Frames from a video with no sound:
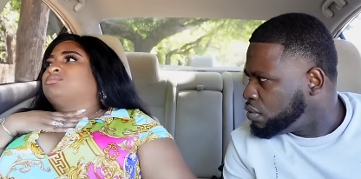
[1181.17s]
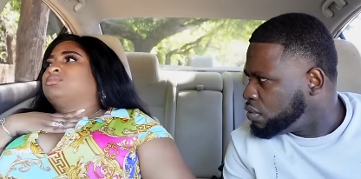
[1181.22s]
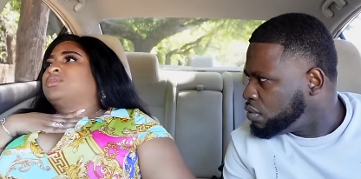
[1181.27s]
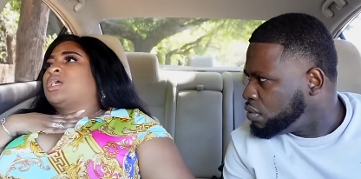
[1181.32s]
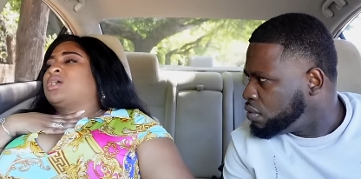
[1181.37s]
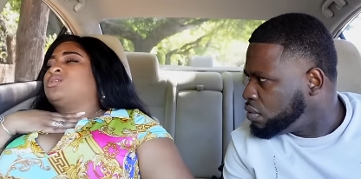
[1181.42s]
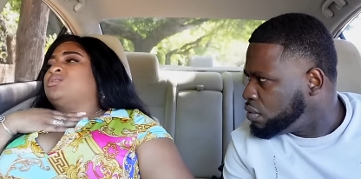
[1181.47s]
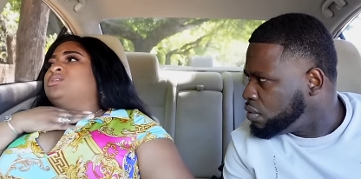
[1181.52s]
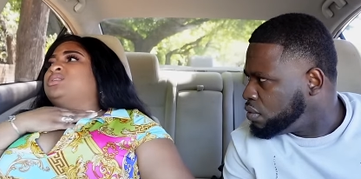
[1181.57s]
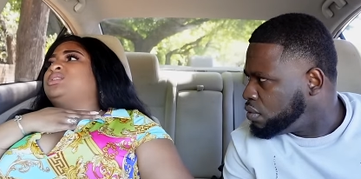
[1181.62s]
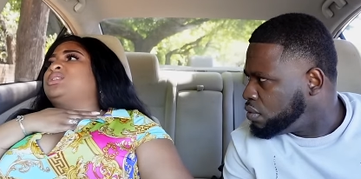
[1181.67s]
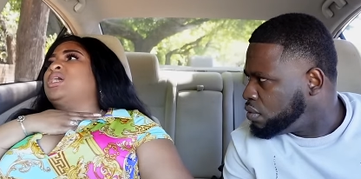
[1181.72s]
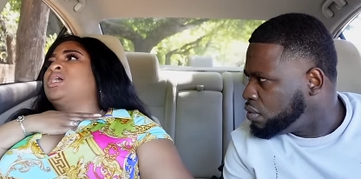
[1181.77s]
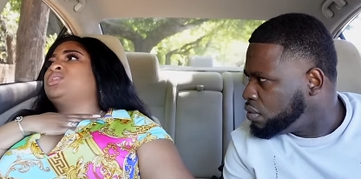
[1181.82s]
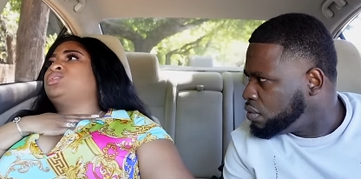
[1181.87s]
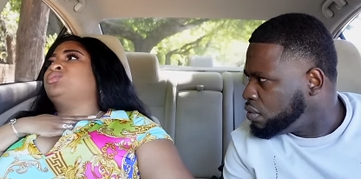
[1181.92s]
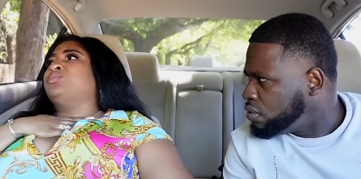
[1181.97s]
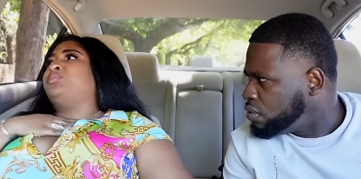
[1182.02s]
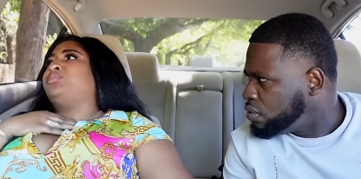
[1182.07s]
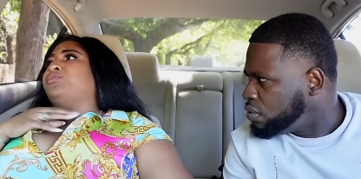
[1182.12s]
Speaker 1: I gonna
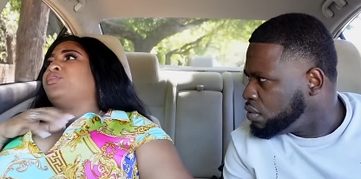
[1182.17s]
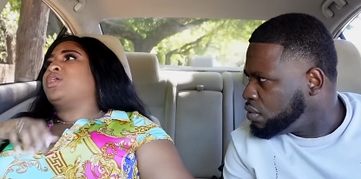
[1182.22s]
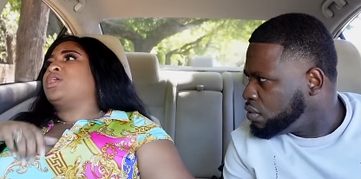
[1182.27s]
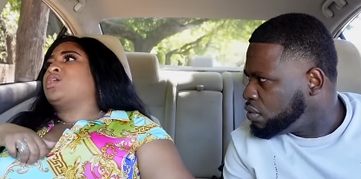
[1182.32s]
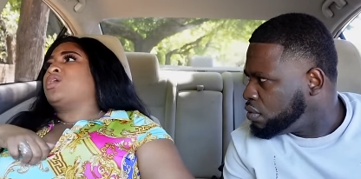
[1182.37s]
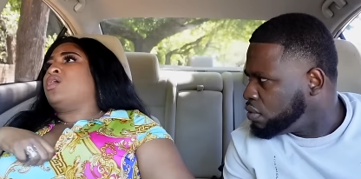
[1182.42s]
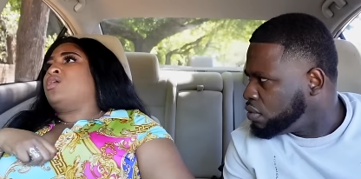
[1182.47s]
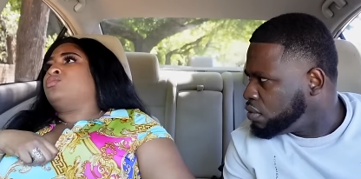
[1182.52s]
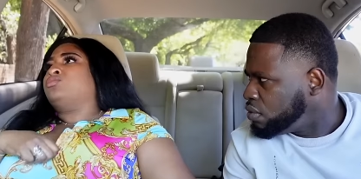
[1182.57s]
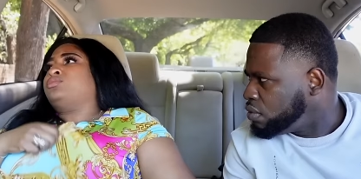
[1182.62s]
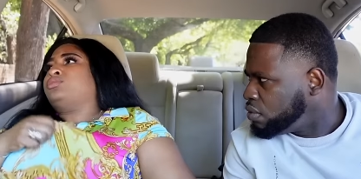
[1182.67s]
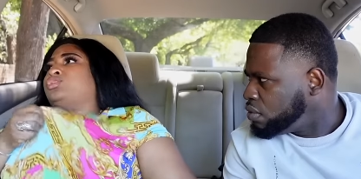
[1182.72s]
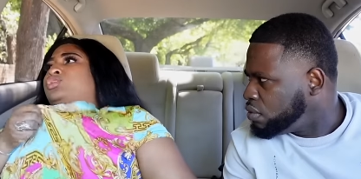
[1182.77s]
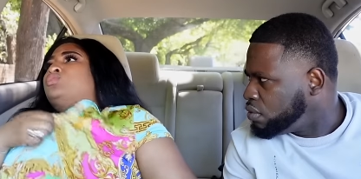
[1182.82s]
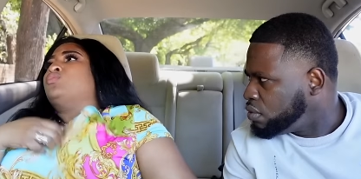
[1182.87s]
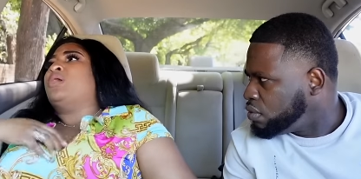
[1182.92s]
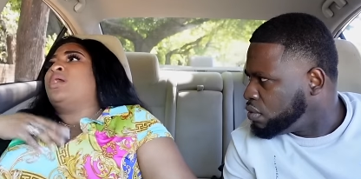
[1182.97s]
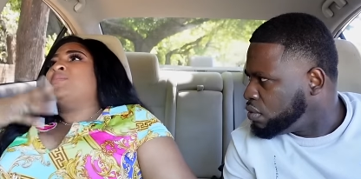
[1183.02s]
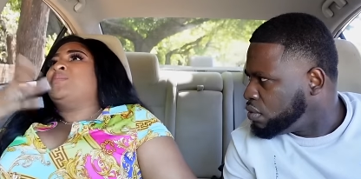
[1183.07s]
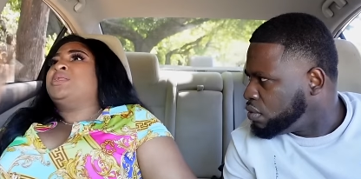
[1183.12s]
start to break out.
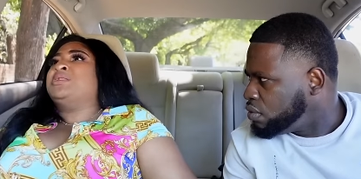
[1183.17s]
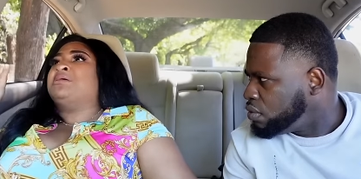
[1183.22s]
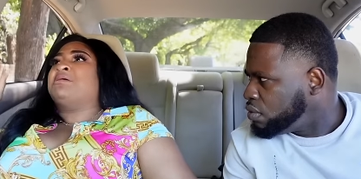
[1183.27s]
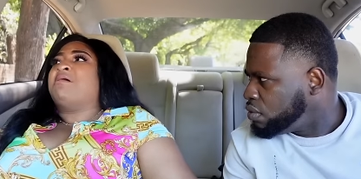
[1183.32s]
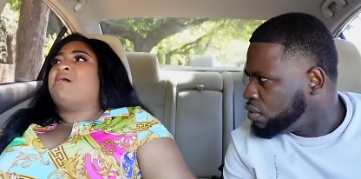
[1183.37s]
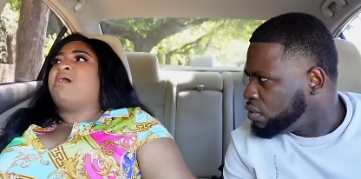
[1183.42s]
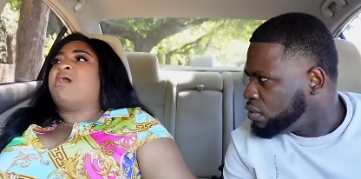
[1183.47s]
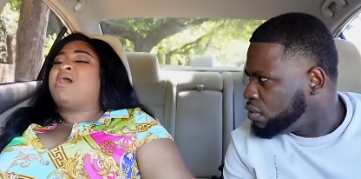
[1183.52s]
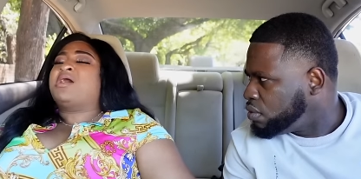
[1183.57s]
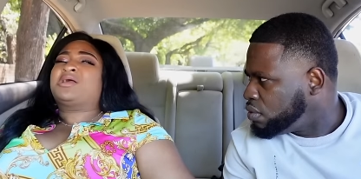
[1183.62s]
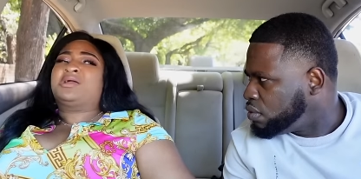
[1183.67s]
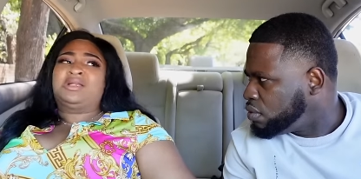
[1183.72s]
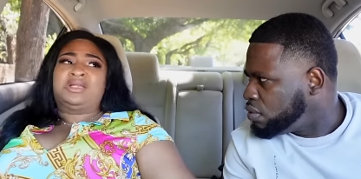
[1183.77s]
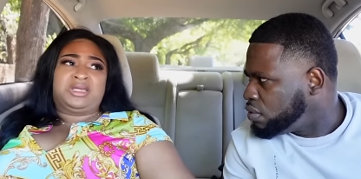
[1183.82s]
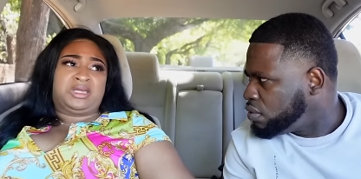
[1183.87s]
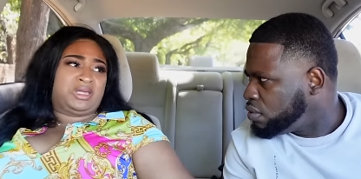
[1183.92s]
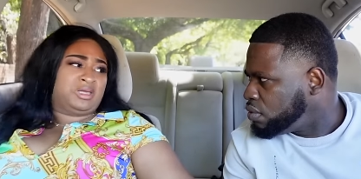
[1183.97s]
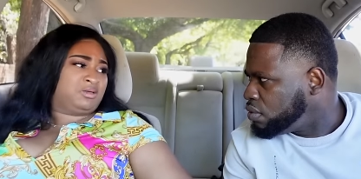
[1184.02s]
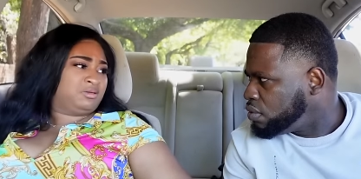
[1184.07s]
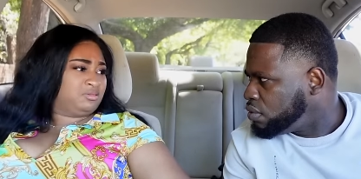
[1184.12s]
You want me to look
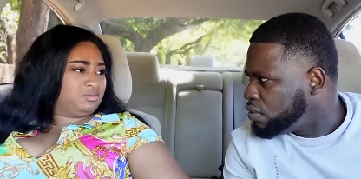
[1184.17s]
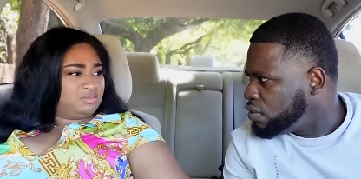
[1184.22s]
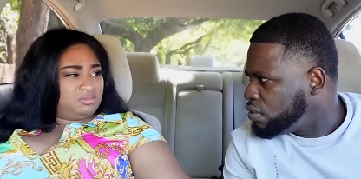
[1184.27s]
ugly?